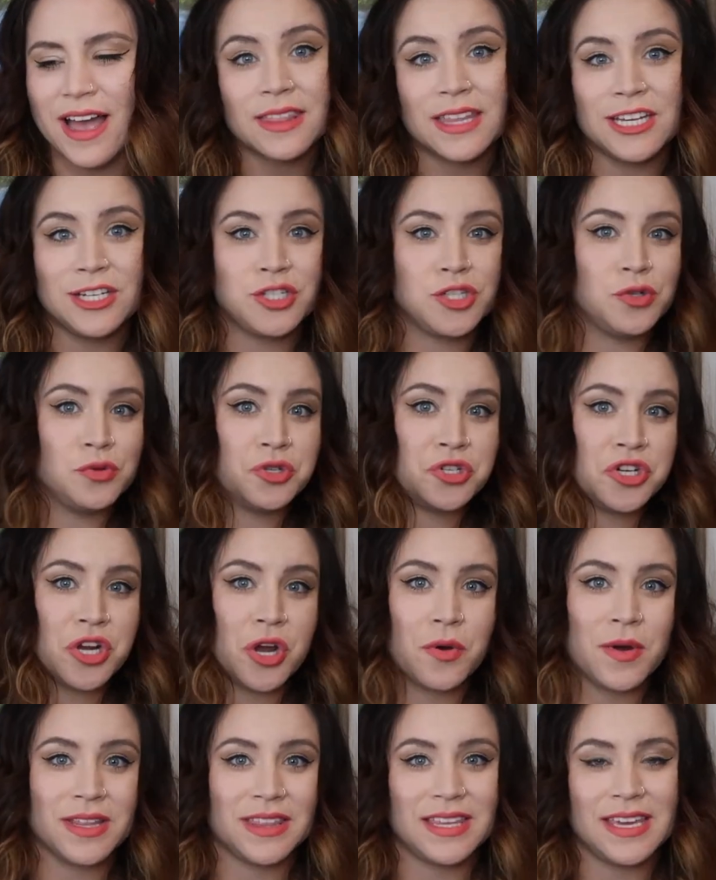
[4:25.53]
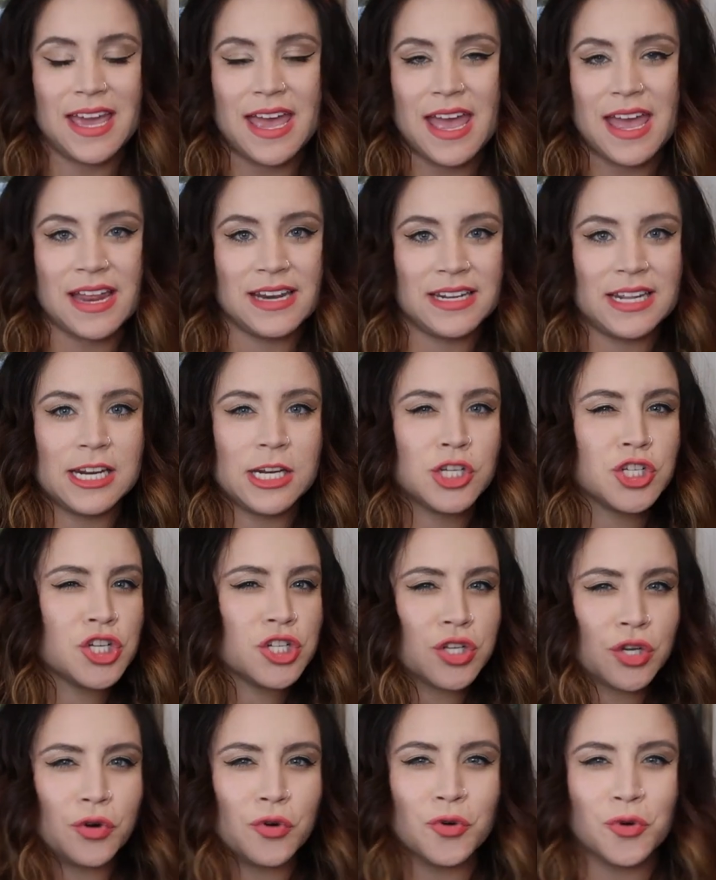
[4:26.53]
They do a show at the end, and it's
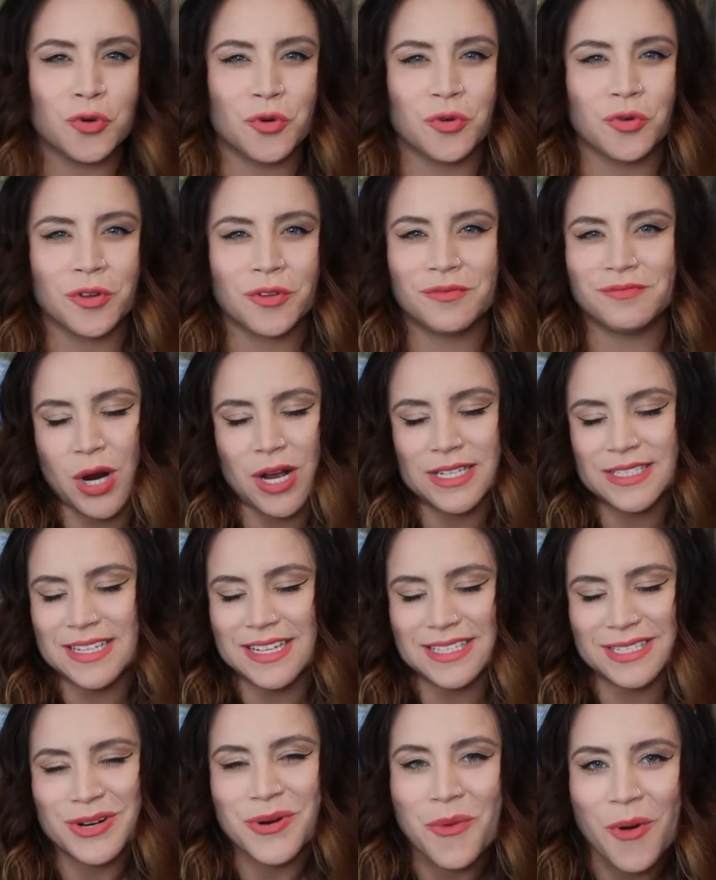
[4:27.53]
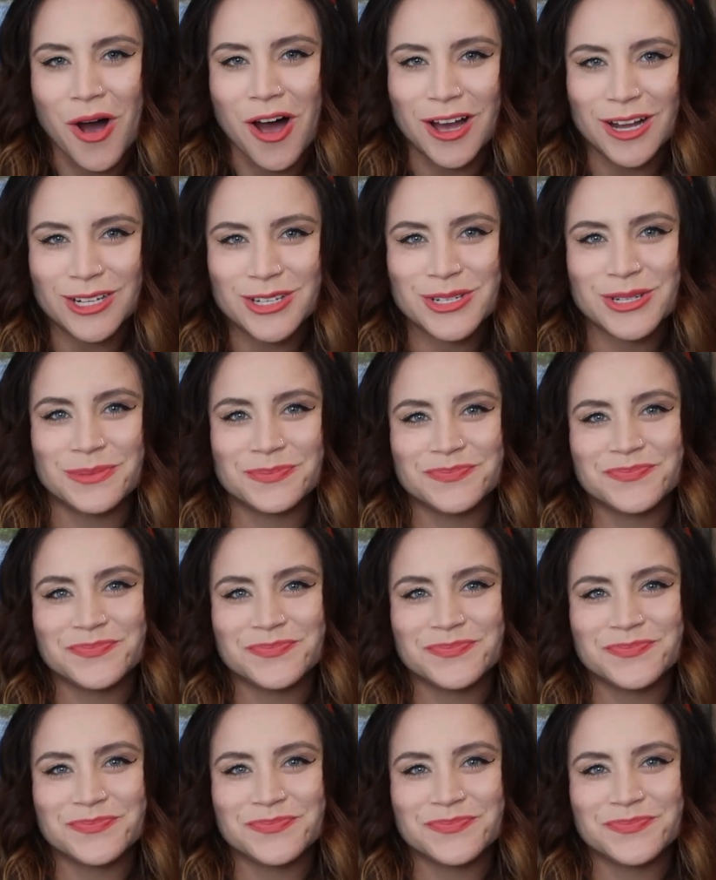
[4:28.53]
just a cool process to watch.